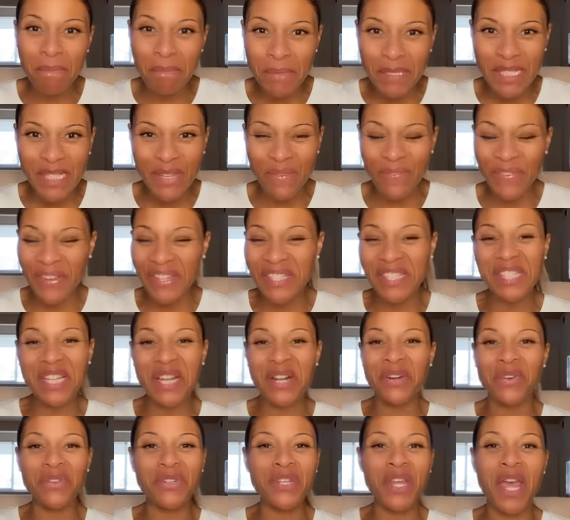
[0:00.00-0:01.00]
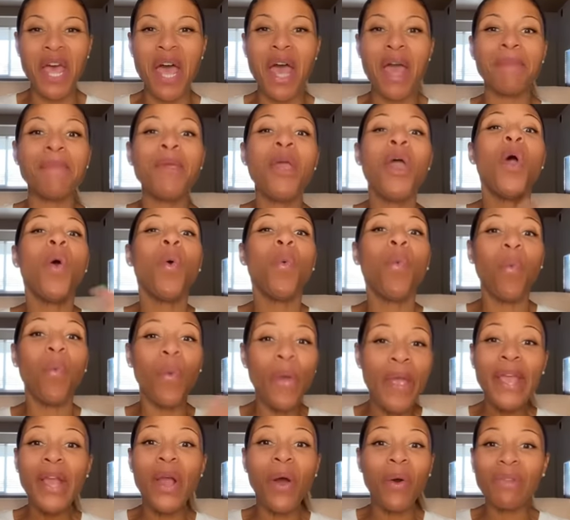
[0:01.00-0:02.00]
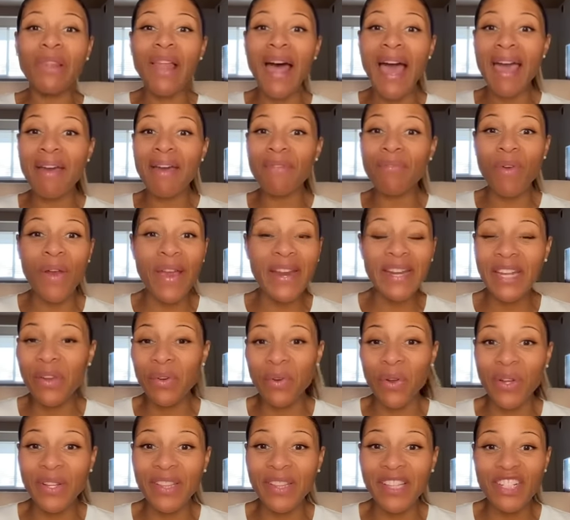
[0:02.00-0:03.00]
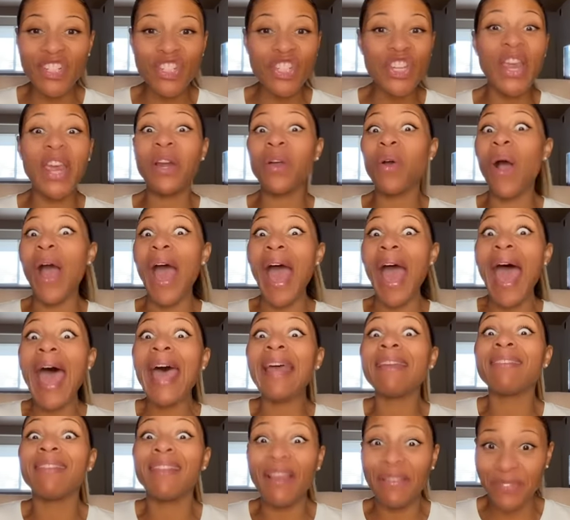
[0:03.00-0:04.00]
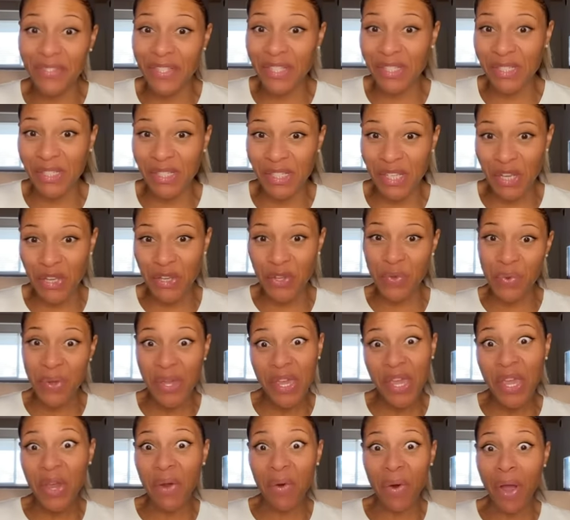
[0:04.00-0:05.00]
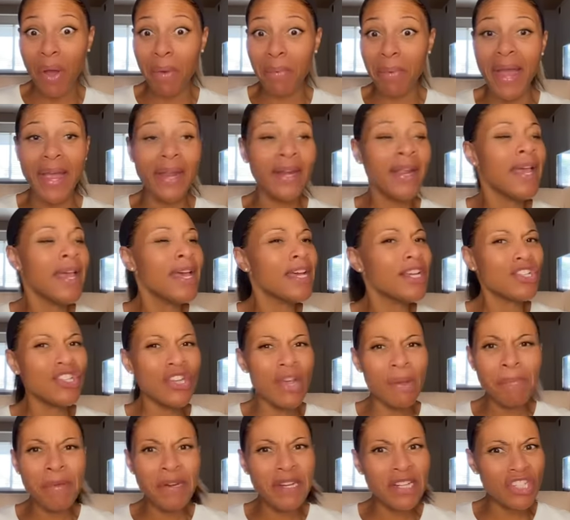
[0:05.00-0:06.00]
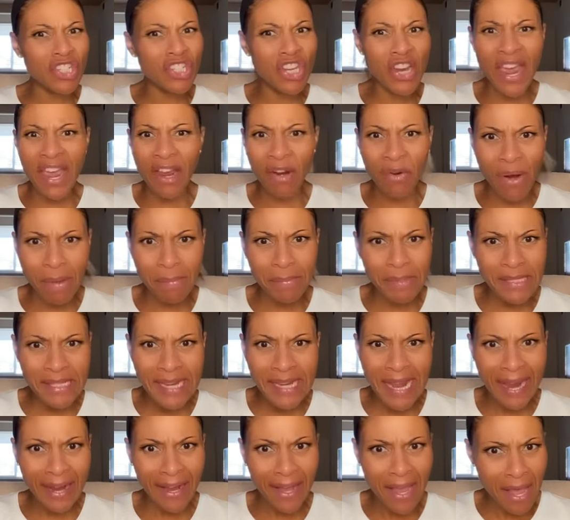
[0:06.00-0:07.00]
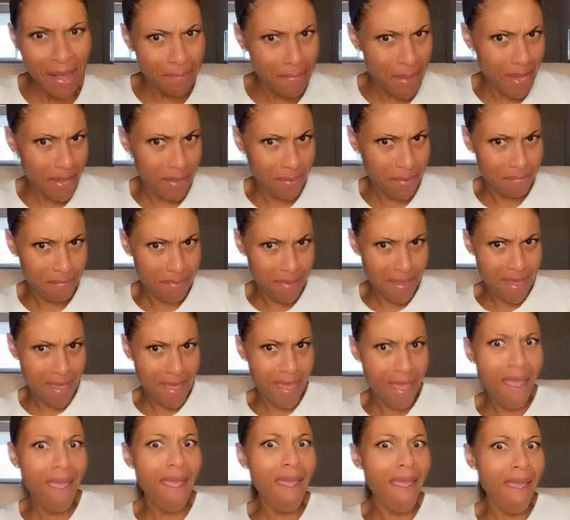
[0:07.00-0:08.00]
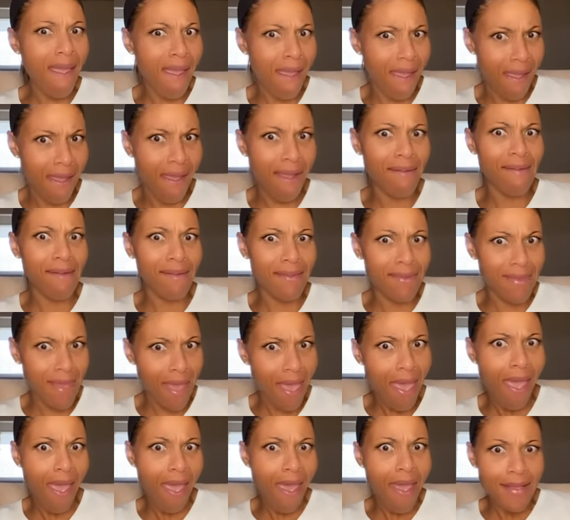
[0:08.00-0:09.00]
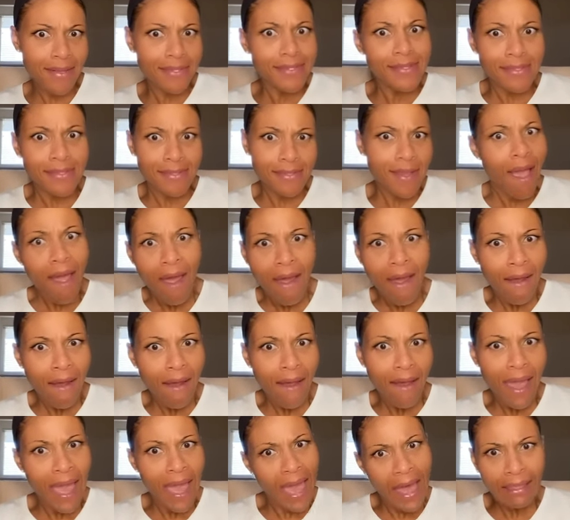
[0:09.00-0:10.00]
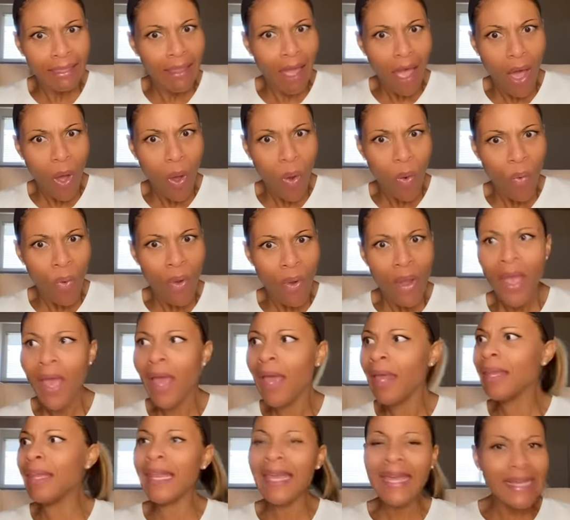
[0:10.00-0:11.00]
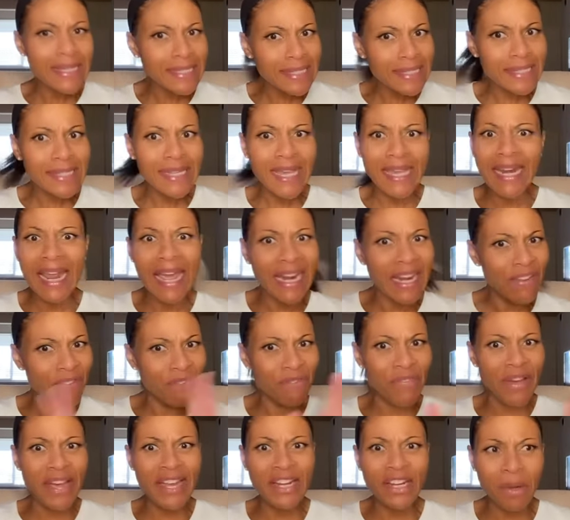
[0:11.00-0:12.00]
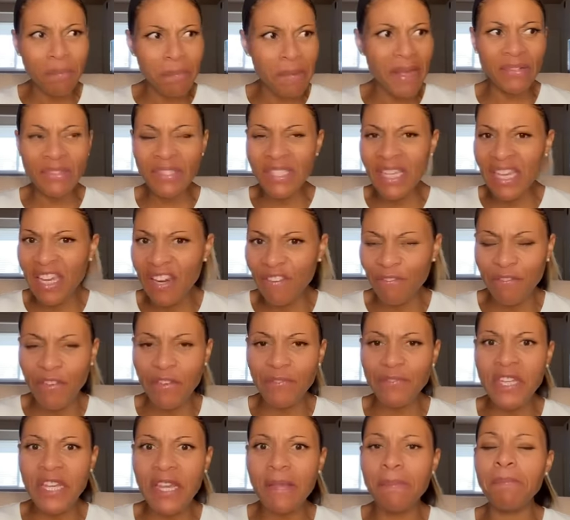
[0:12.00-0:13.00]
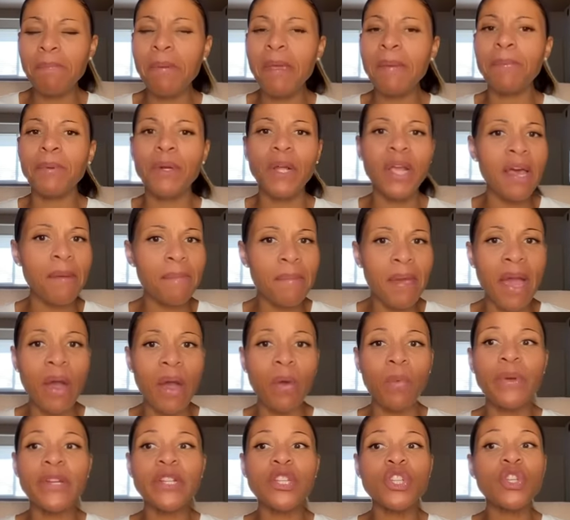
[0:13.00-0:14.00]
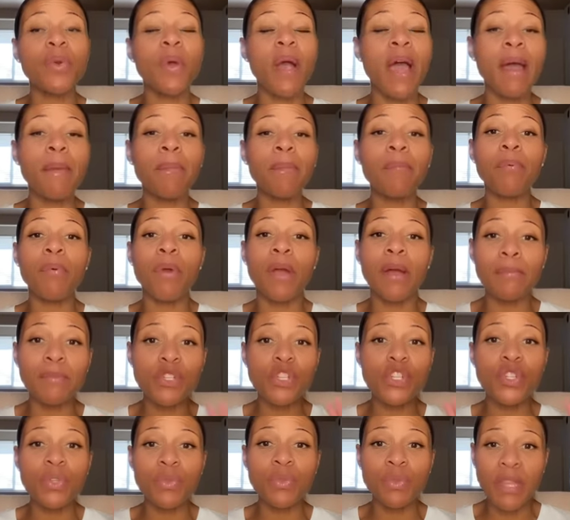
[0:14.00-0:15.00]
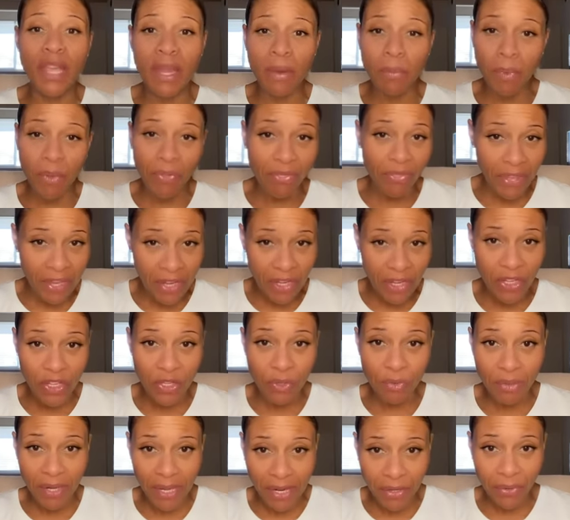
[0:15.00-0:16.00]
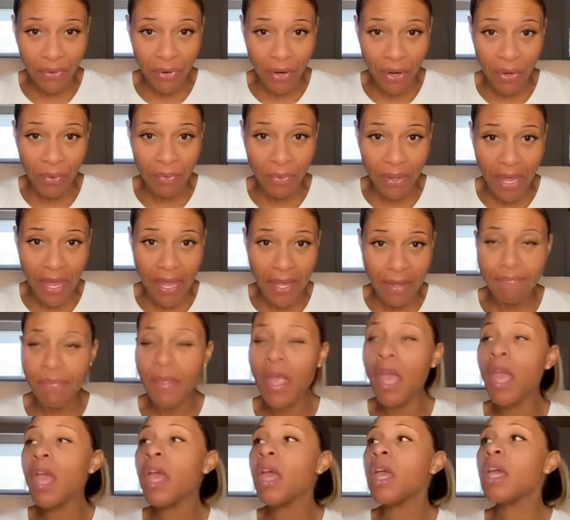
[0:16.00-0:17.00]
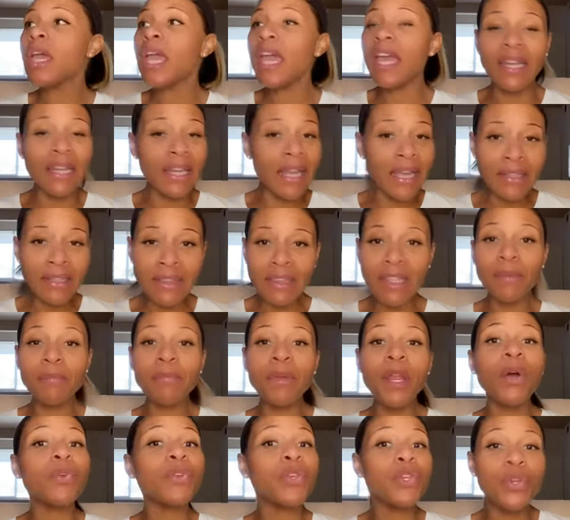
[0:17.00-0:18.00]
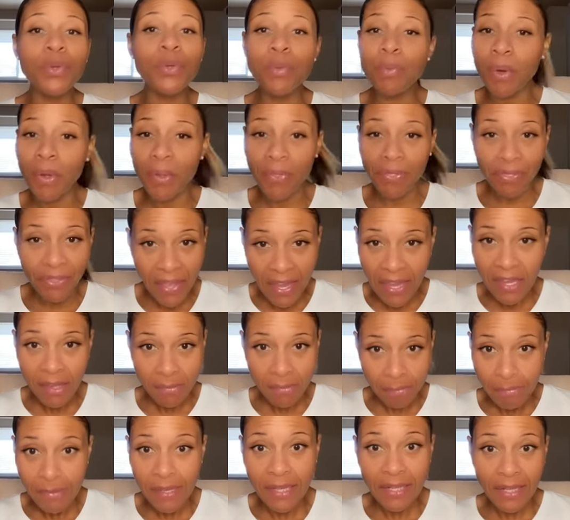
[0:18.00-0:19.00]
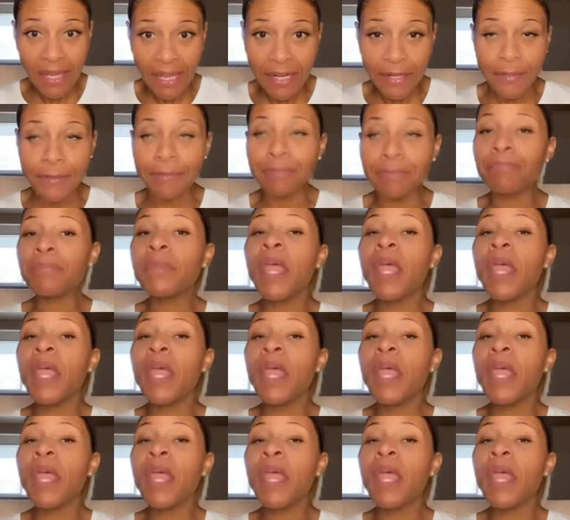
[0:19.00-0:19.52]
Pacific Standard Time. We go live right here on the channel. I'd love to see you here, all right? Jump in the chat, grab a snack, come on back. Yes, hello. Listen, and invite about 10, 15 people to come out with you. I promise you they will thank you later, okay? And let them know you will thank me later.